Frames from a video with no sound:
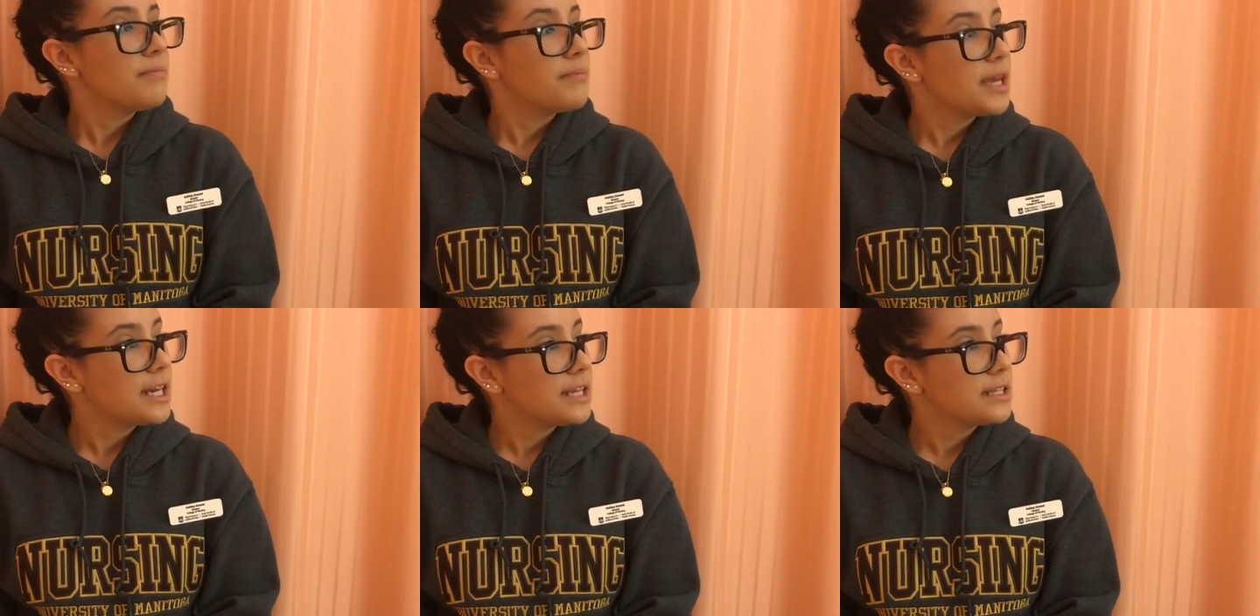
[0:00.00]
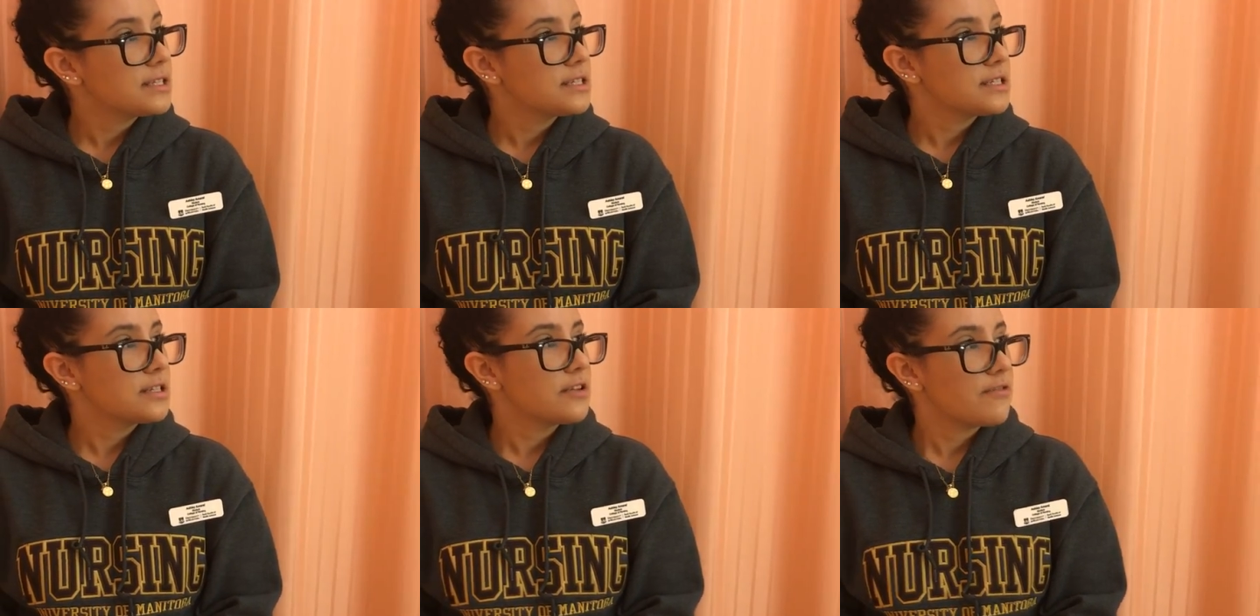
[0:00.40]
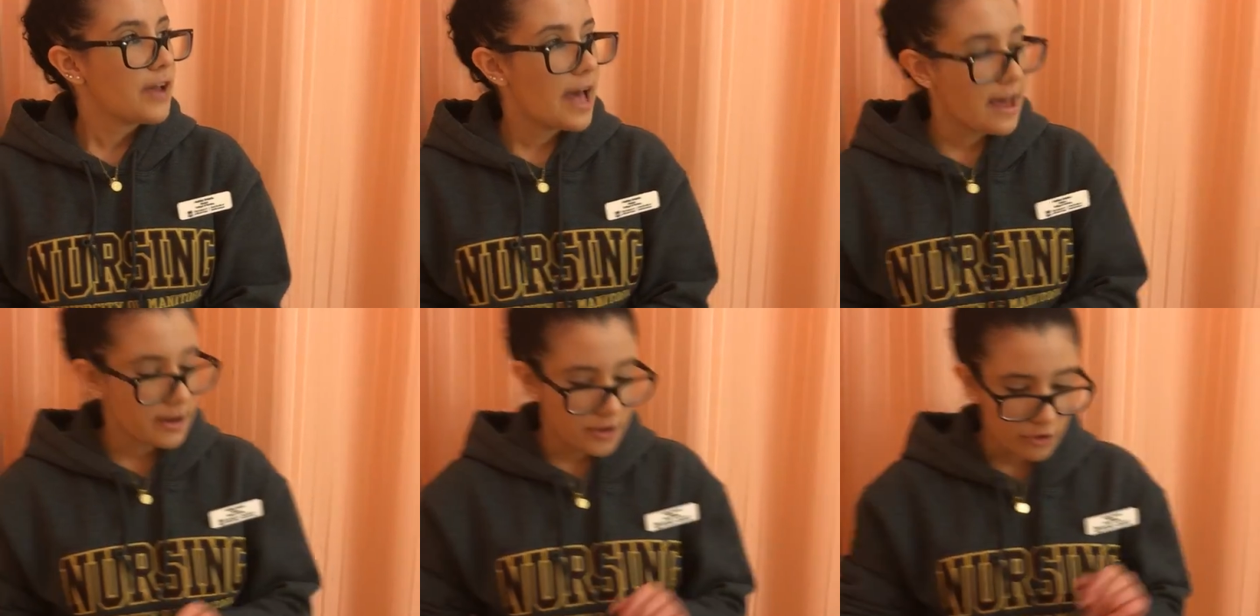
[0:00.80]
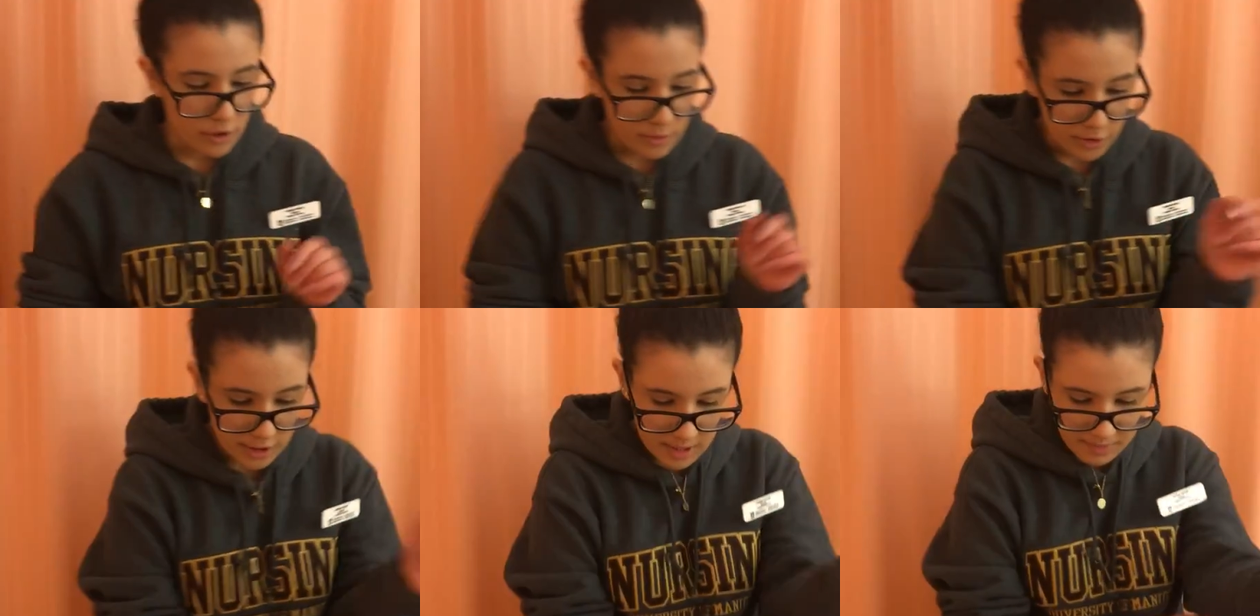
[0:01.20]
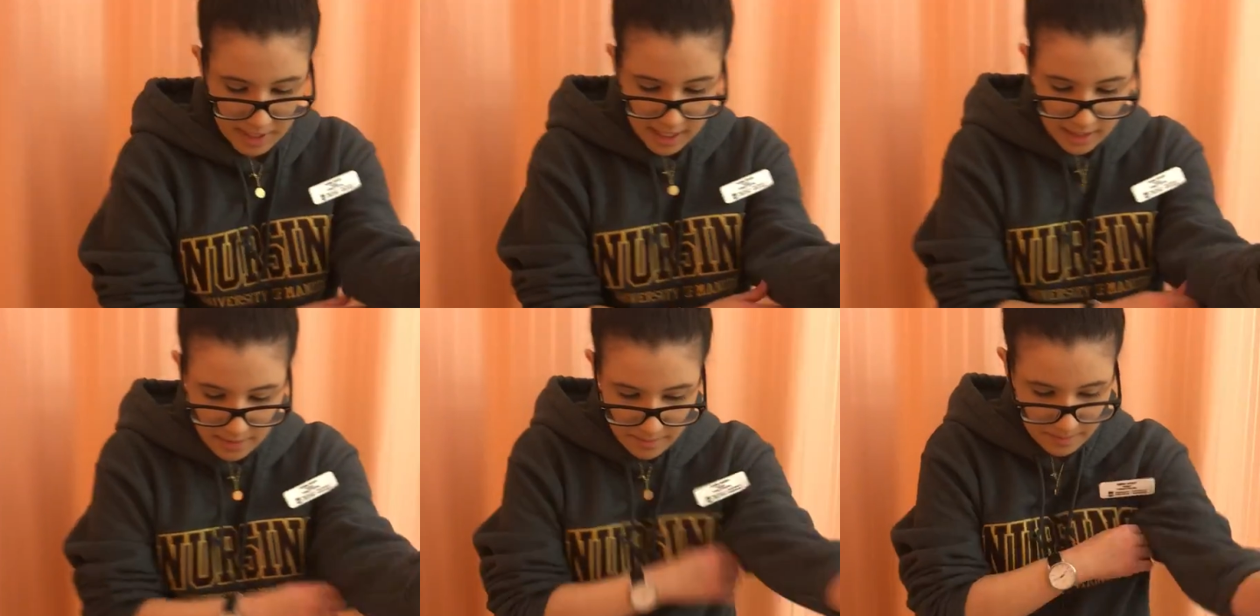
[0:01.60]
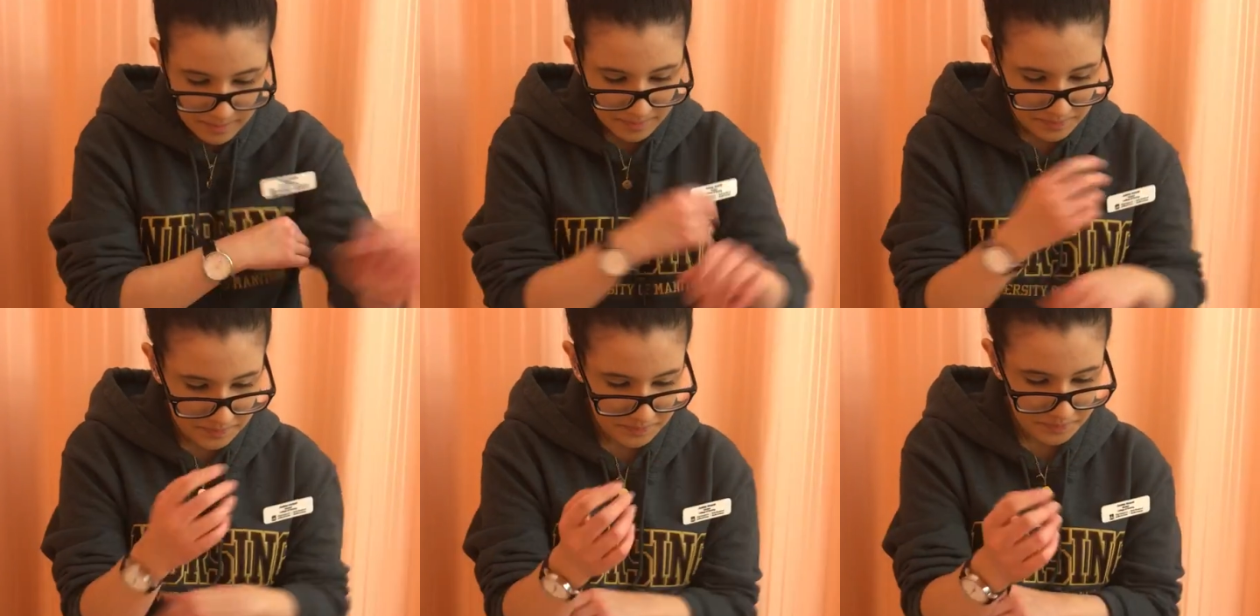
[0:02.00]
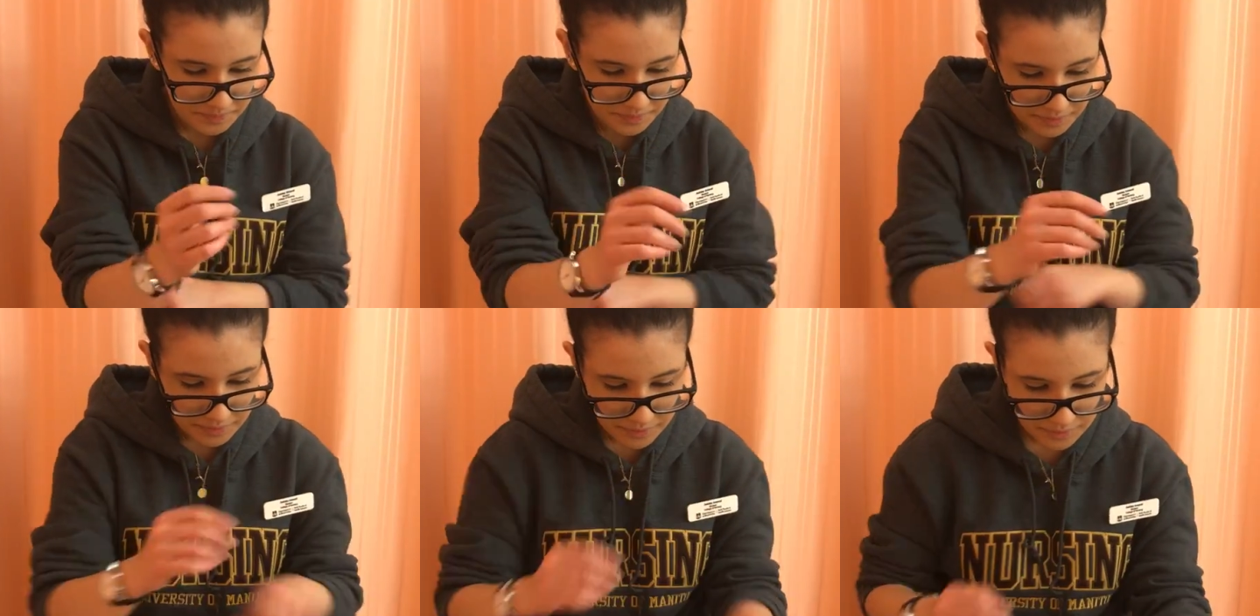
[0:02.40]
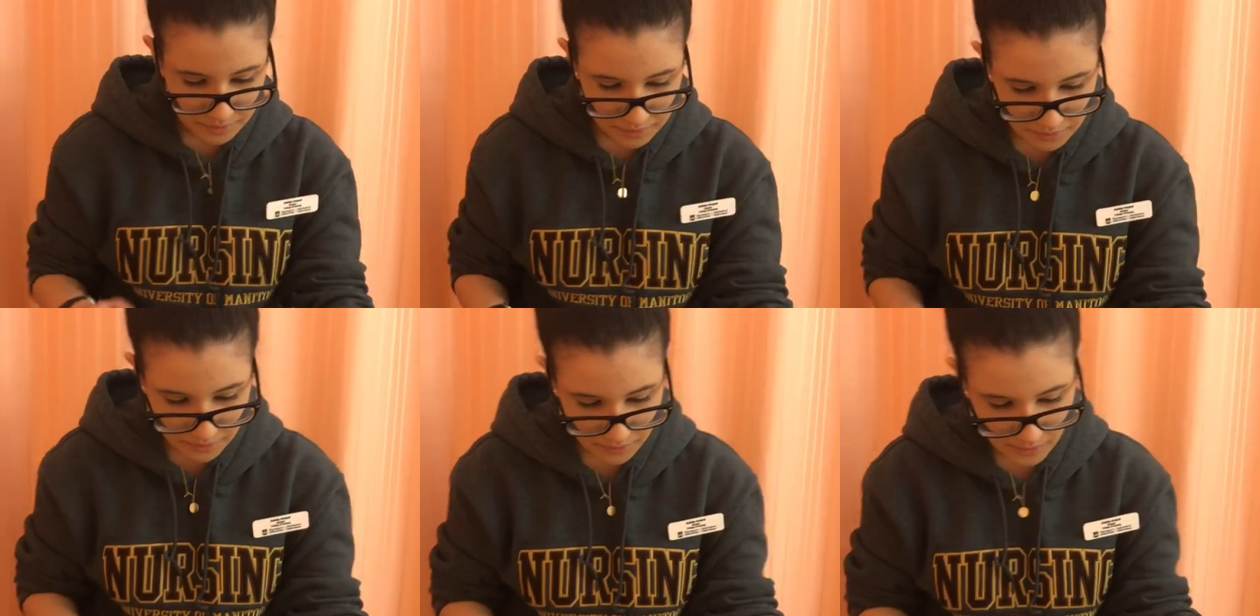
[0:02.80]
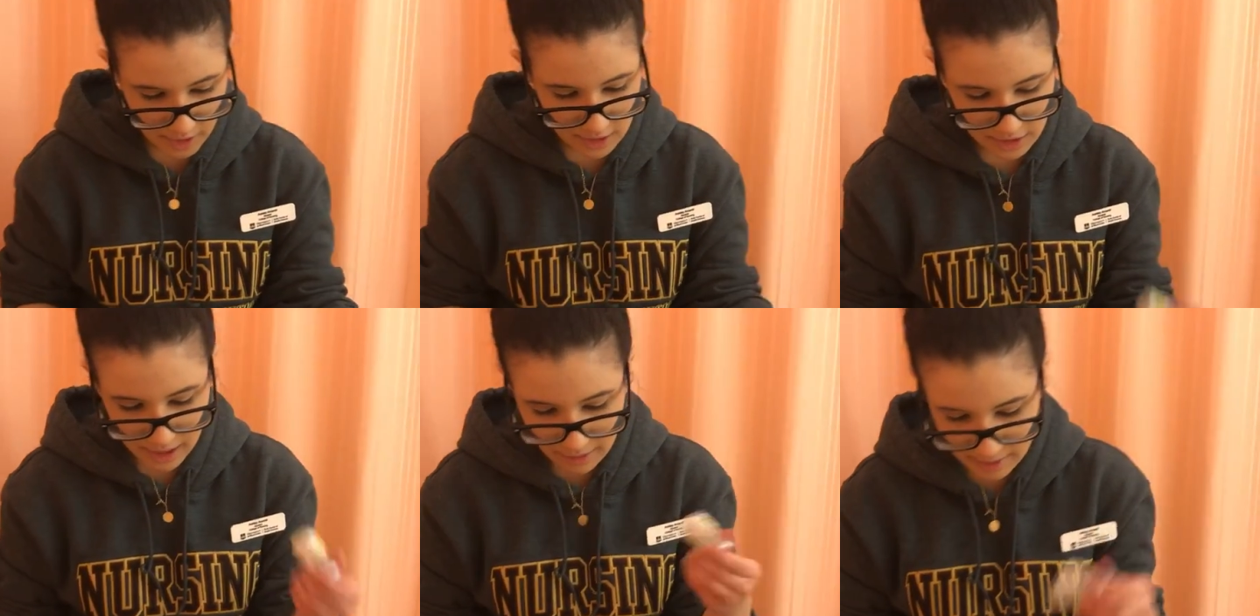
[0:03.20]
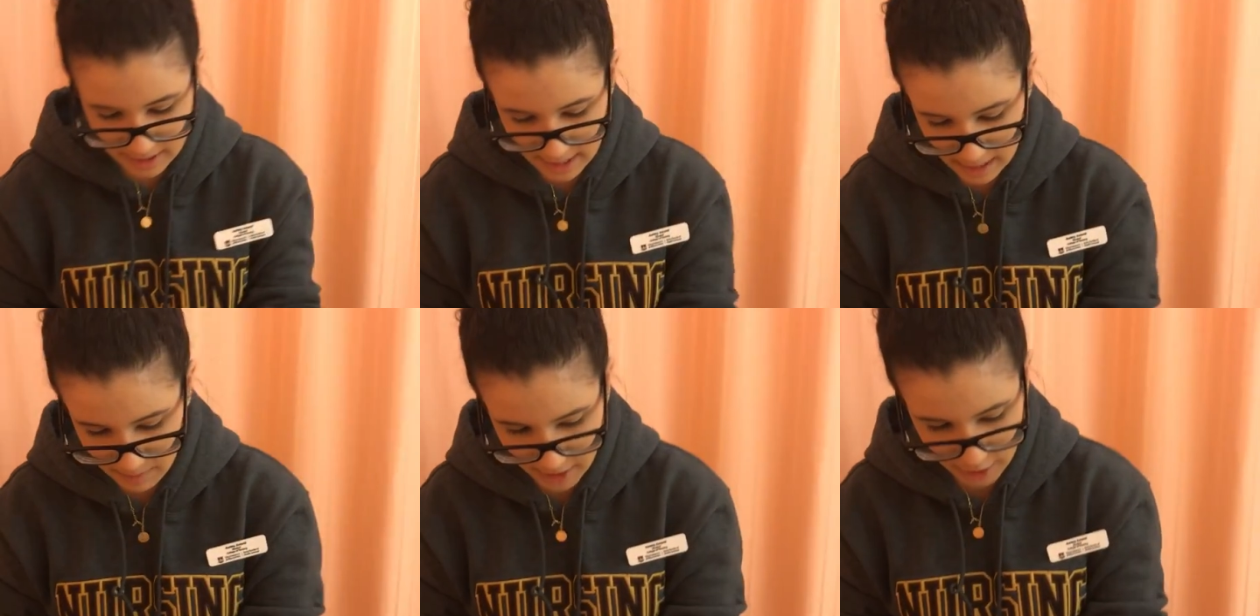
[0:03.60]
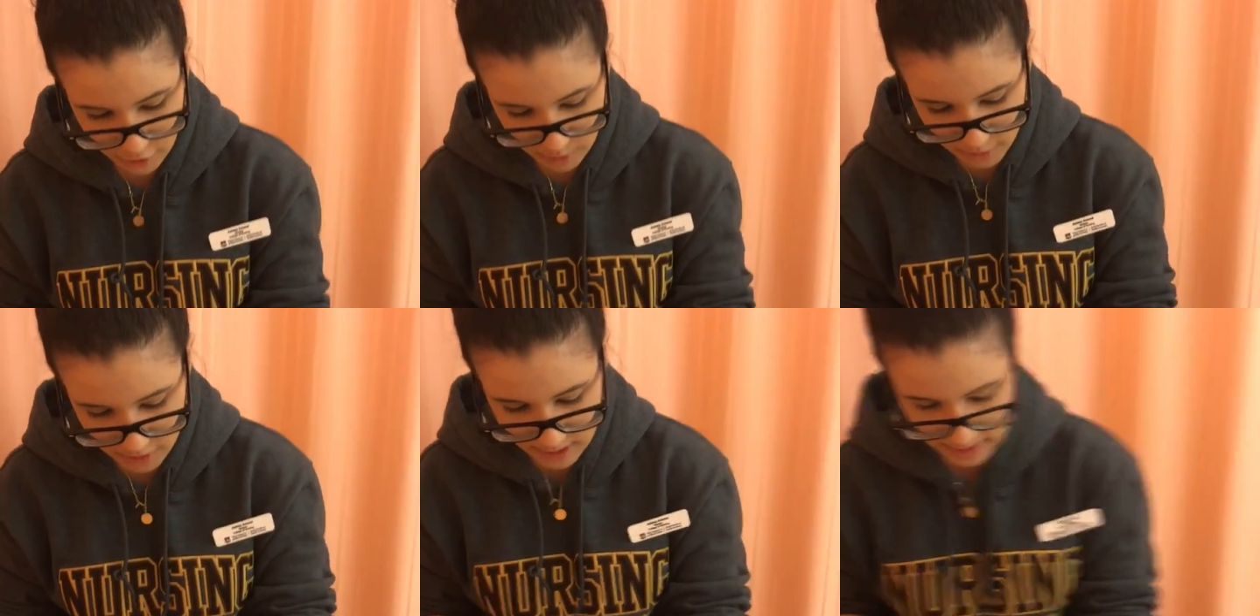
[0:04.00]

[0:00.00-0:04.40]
minutes at a normal speed. So I would take my normal